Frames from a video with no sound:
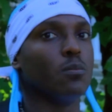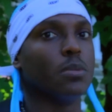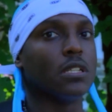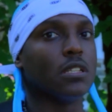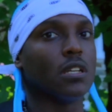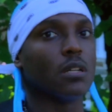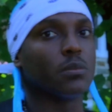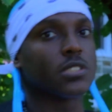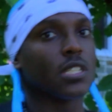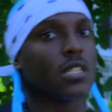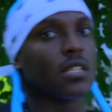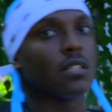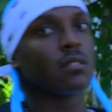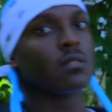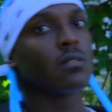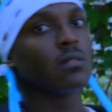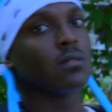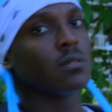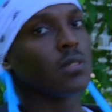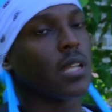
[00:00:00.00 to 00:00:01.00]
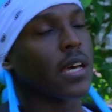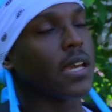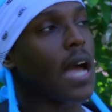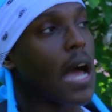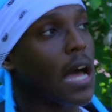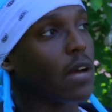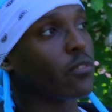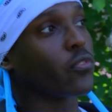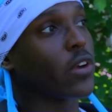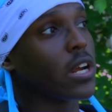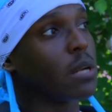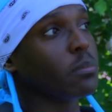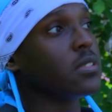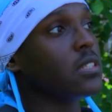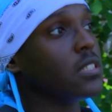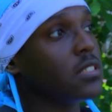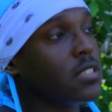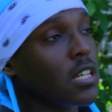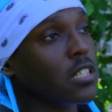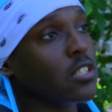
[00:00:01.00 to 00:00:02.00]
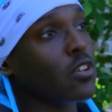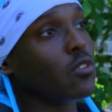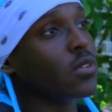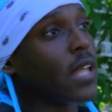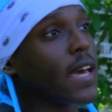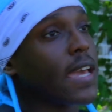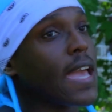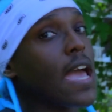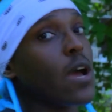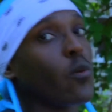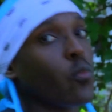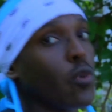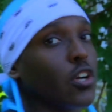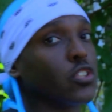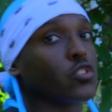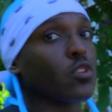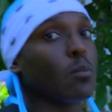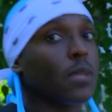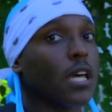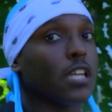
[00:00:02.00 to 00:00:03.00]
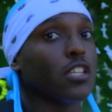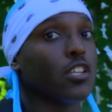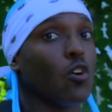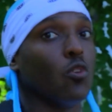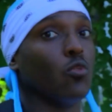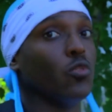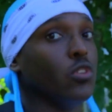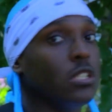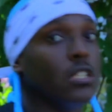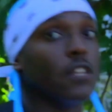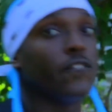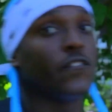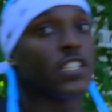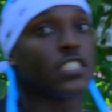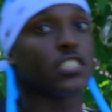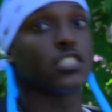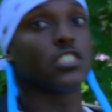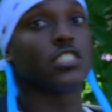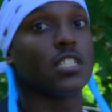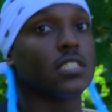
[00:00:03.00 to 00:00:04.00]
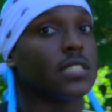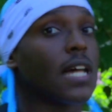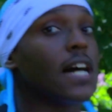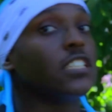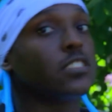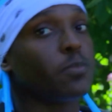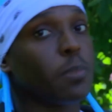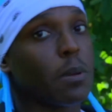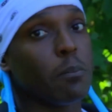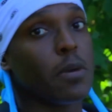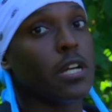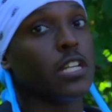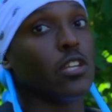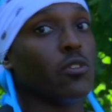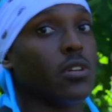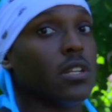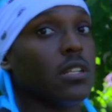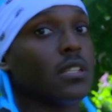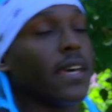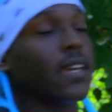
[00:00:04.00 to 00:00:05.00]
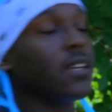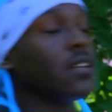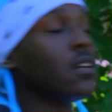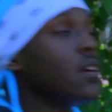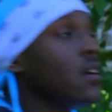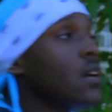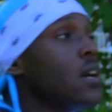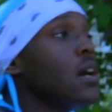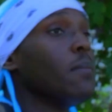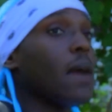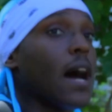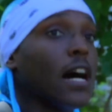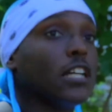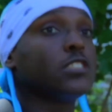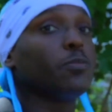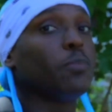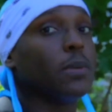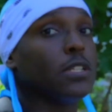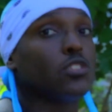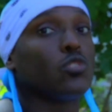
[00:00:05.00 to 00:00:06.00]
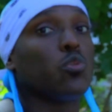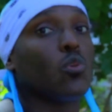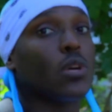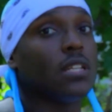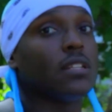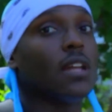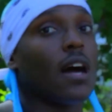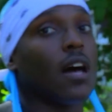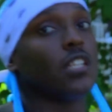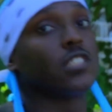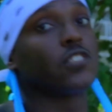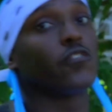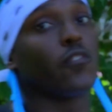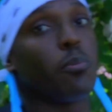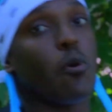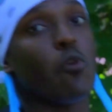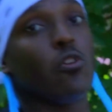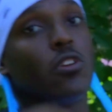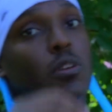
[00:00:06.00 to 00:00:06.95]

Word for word: bit, you know what I'm saying? Like, I ran up to Nintendo, like, had words. I'm like, yo, you need to fix this shit because I done spent money on it. Like, man, I done spent twenty dollars for